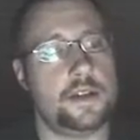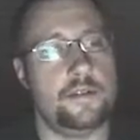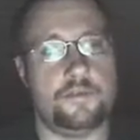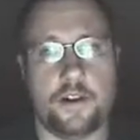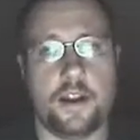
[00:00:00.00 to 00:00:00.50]
a
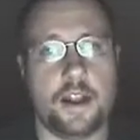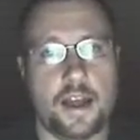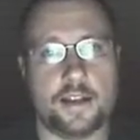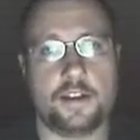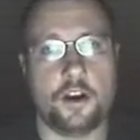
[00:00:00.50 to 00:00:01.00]
very
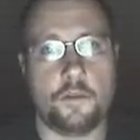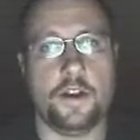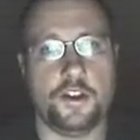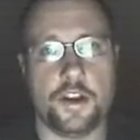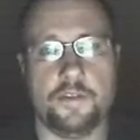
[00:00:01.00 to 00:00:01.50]
classic
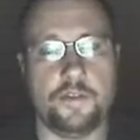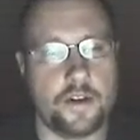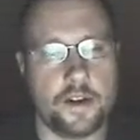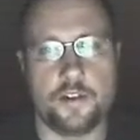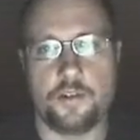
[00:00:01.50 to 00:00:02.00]
RPG,
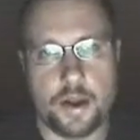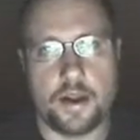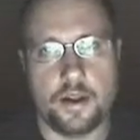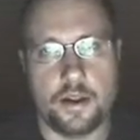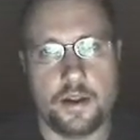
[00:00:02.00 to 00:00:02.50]
very
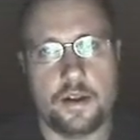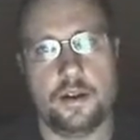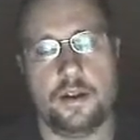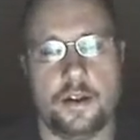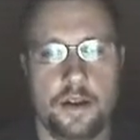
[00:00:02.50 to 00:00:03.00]
underrated.
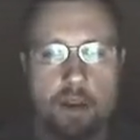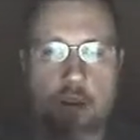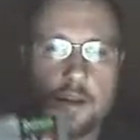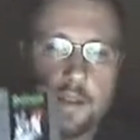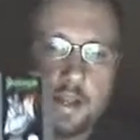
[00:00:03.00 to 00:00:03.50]

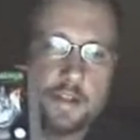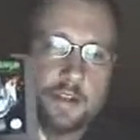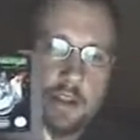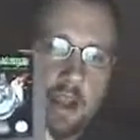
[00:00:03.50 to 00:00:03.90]
That's this